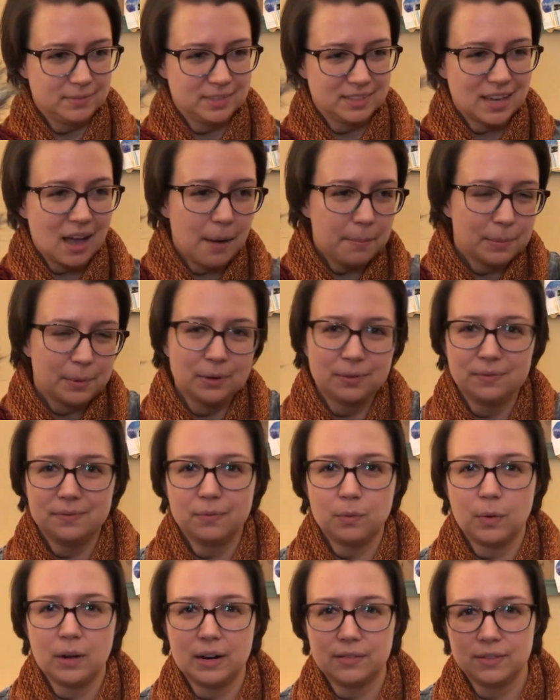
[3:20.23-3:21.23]
top or
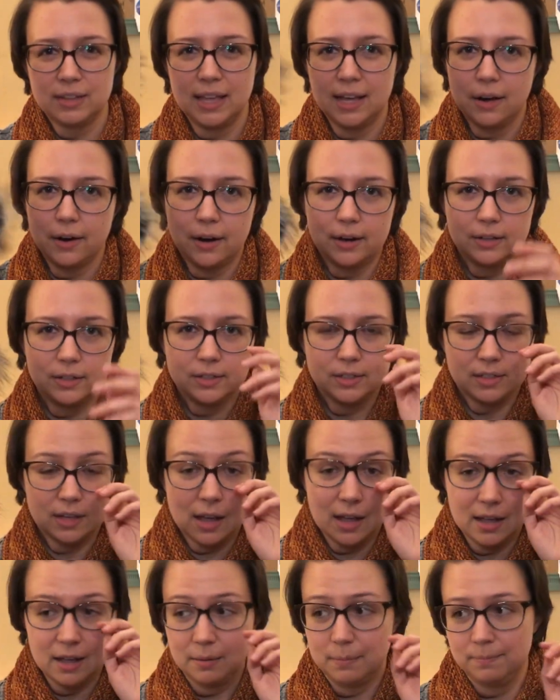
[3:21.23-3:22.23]
whatever they are,
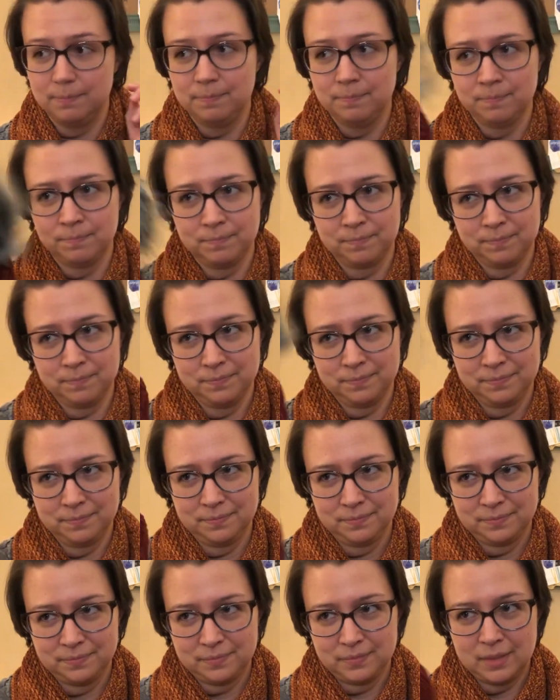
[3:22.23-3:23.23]

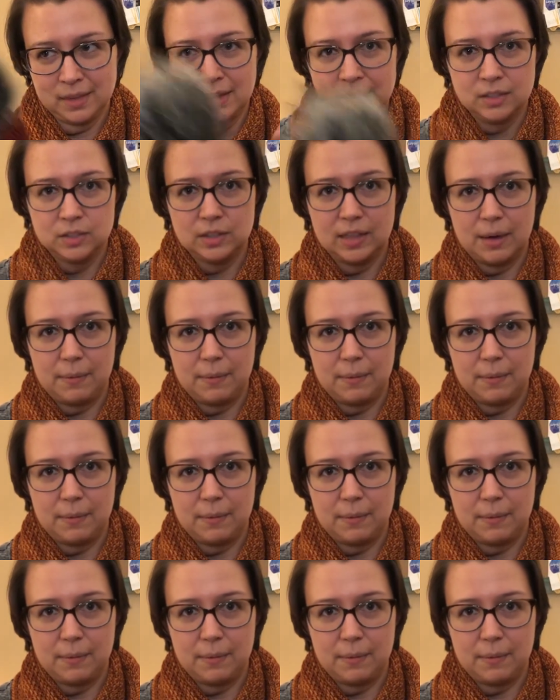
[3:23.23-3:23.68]
so